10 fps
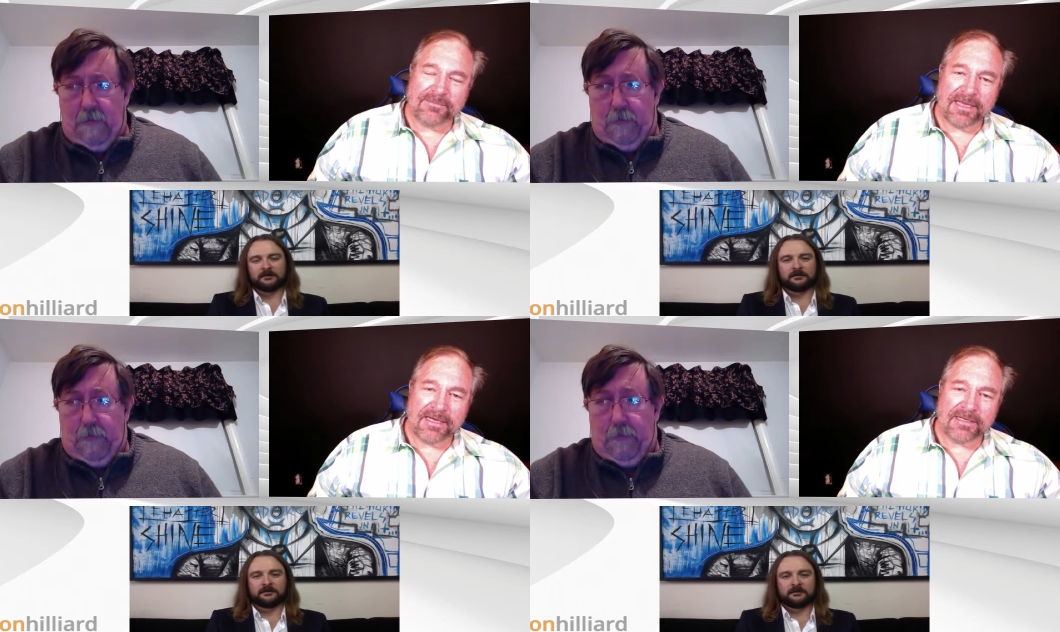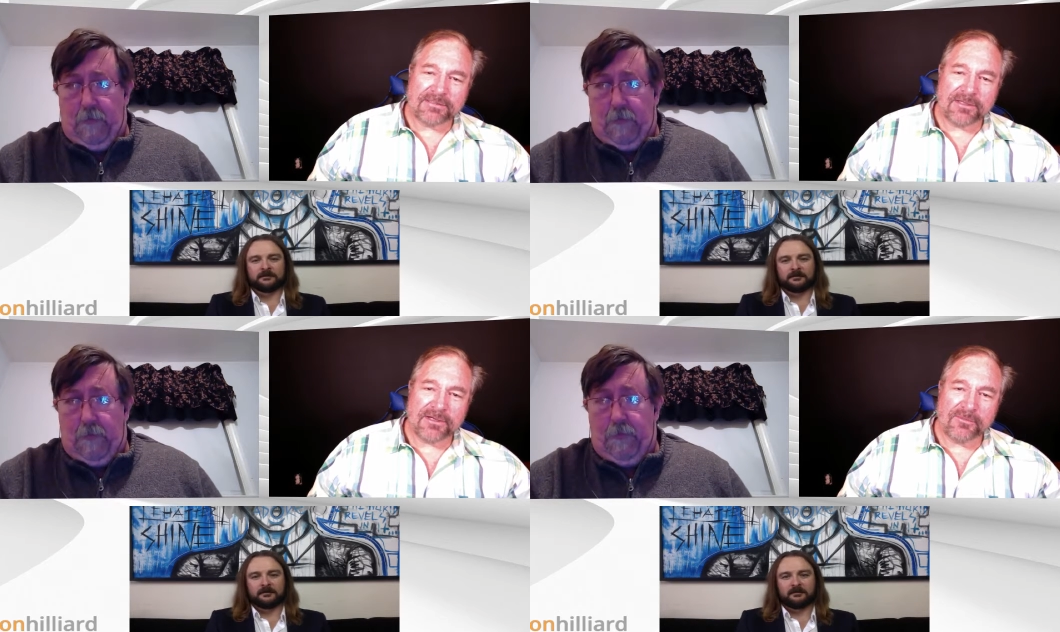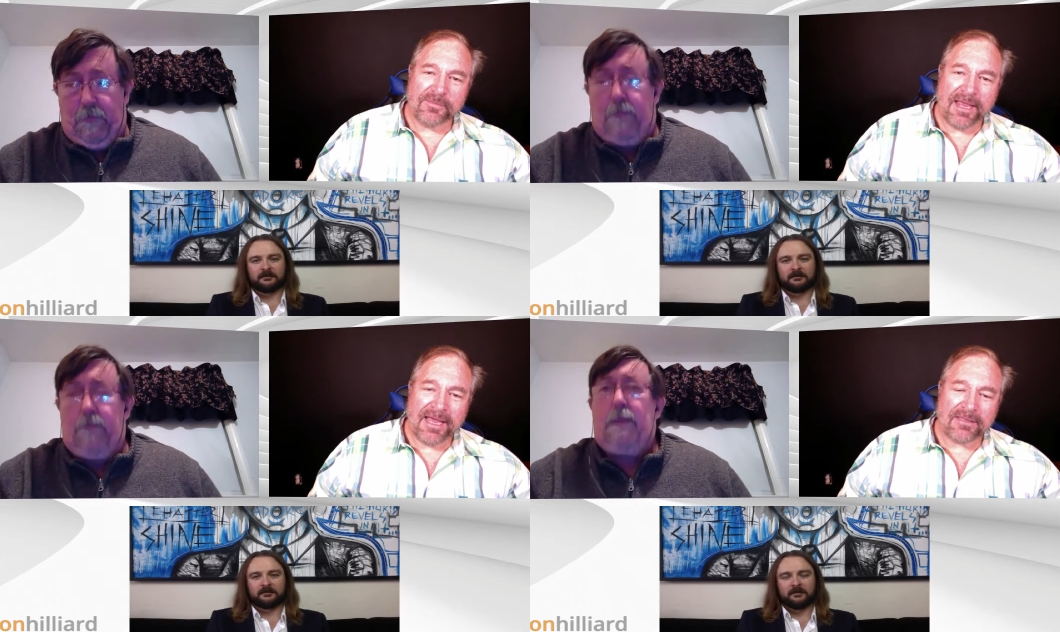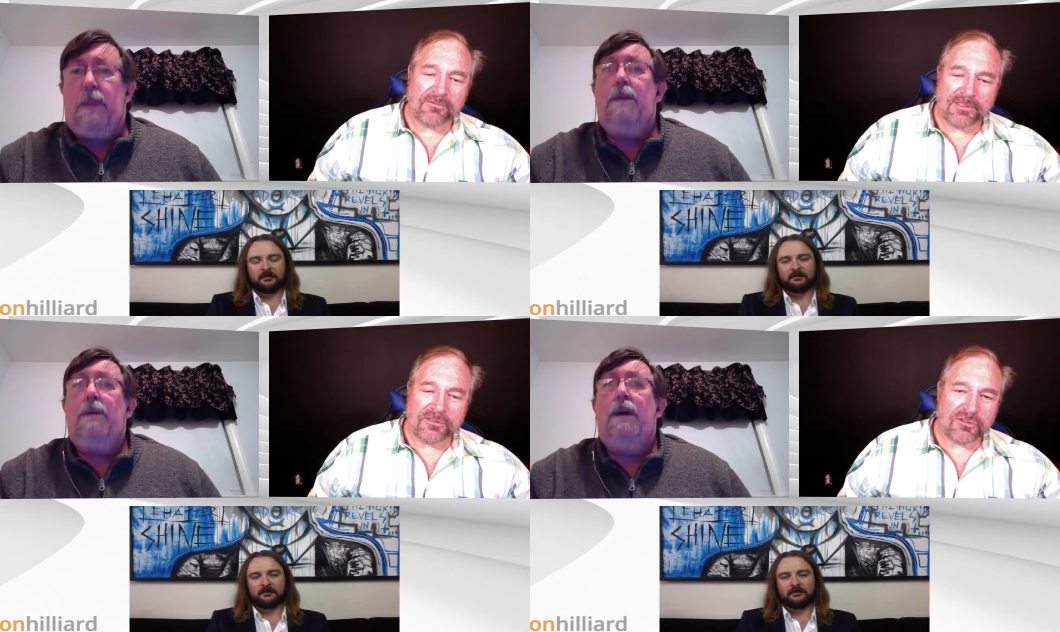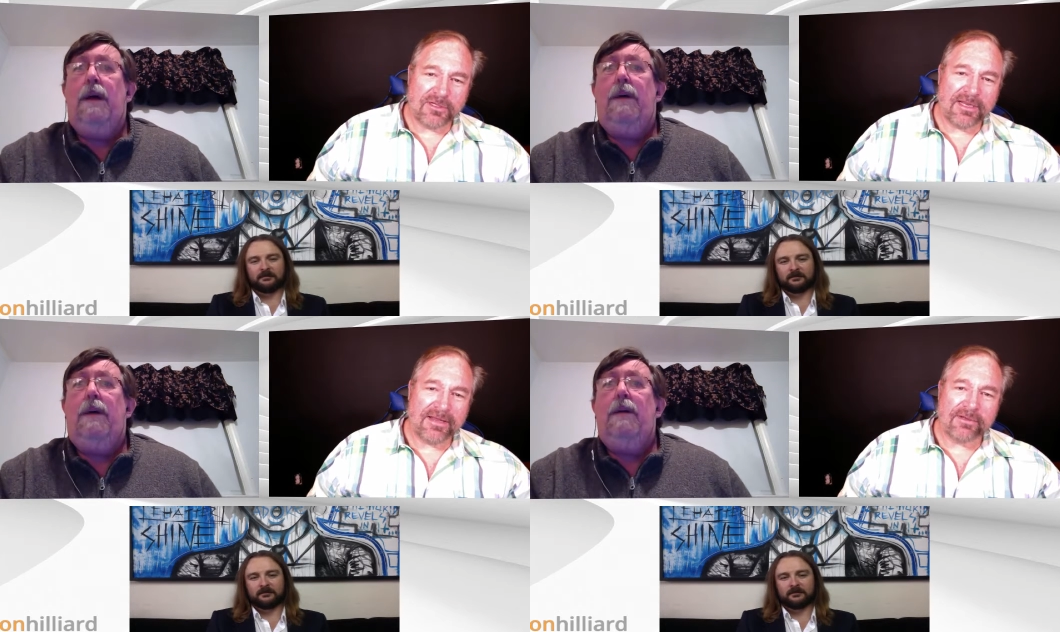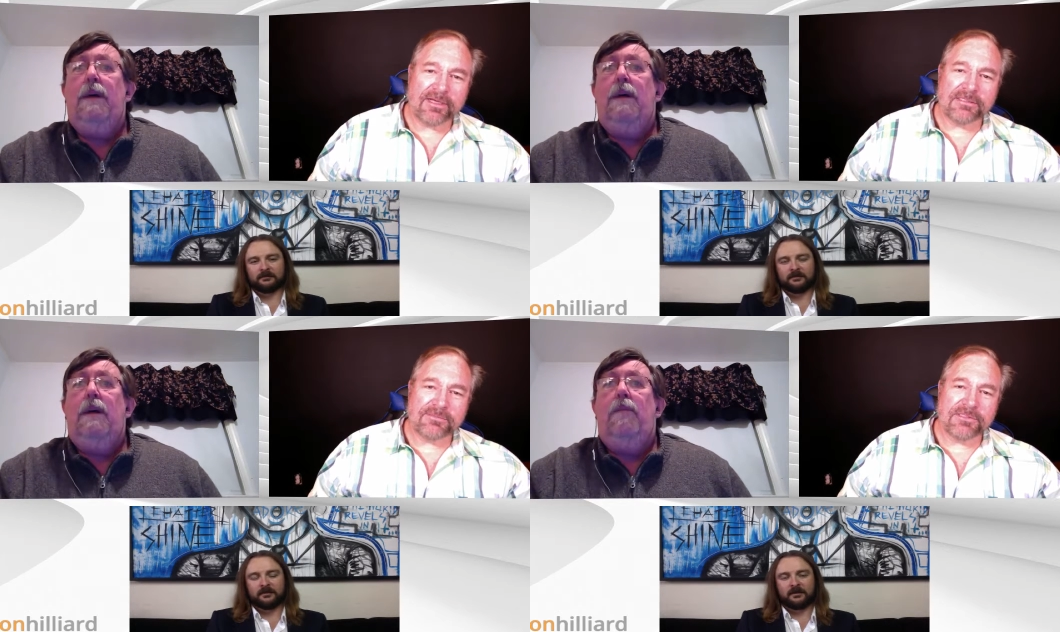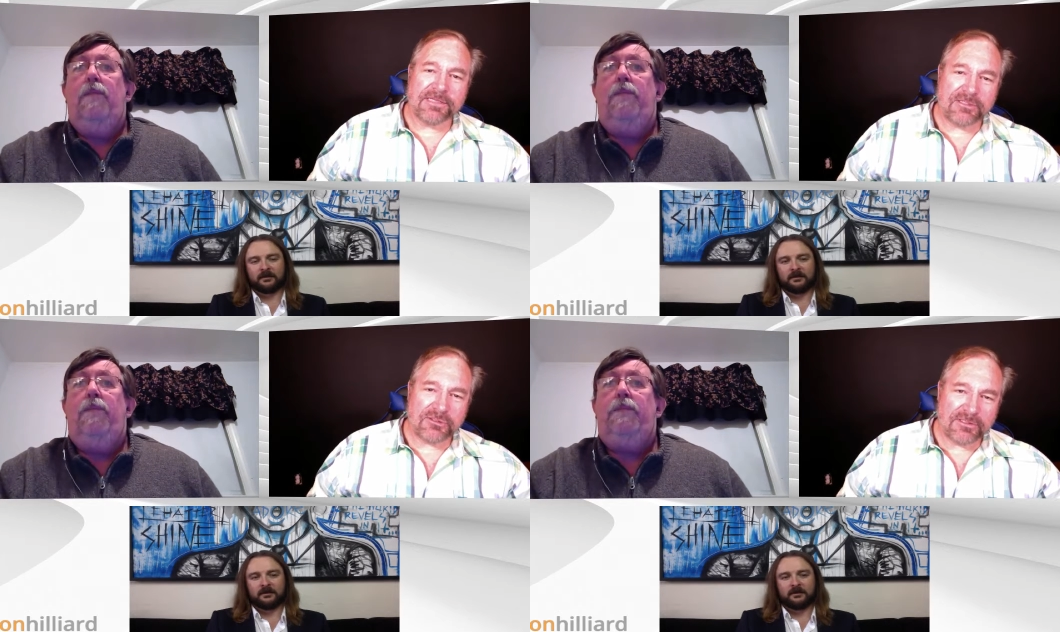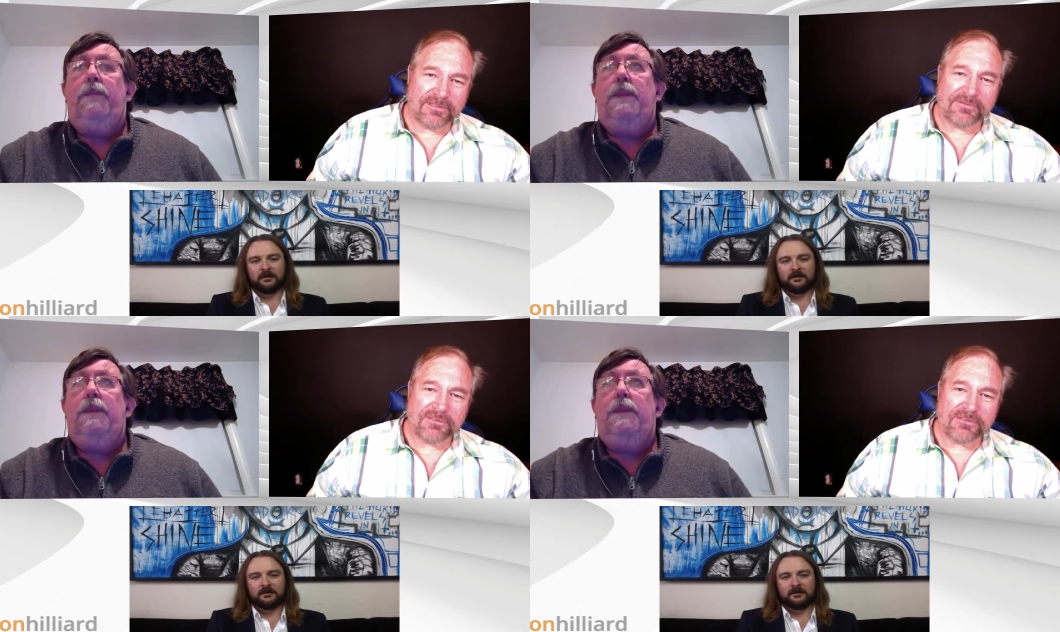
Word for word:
Speaker 1: lead them down a secure path where they should have customization,